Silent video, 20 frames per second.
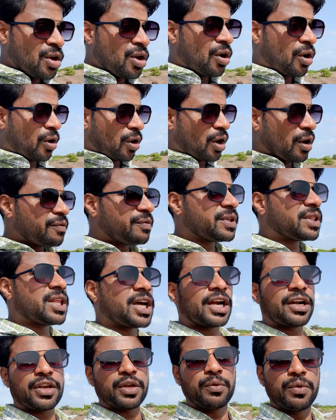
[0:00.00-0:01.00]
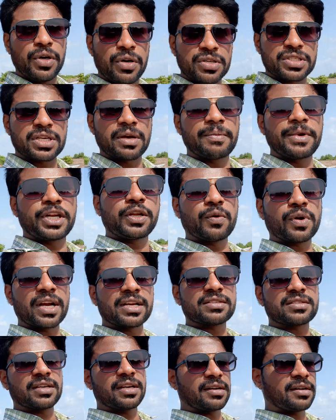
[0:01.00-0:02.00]
Along with that, you need to submit your
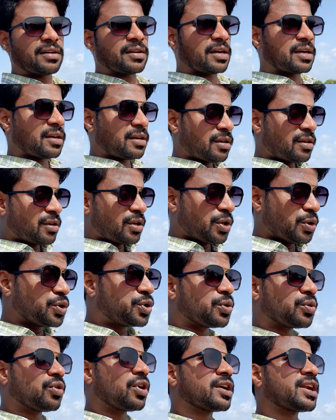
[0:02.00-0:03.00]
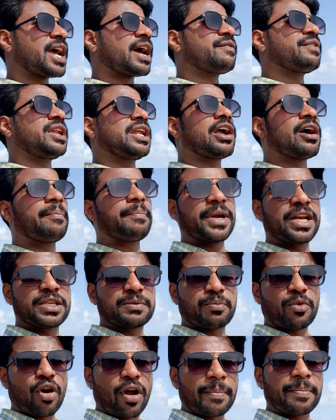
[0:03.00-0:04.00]
asset. You should not have any company's
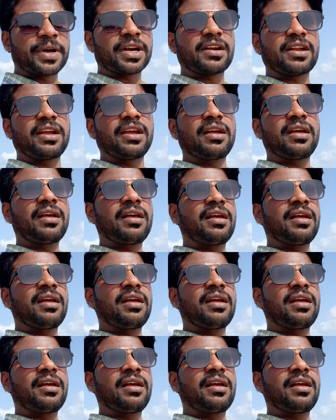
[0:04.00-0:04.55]
property.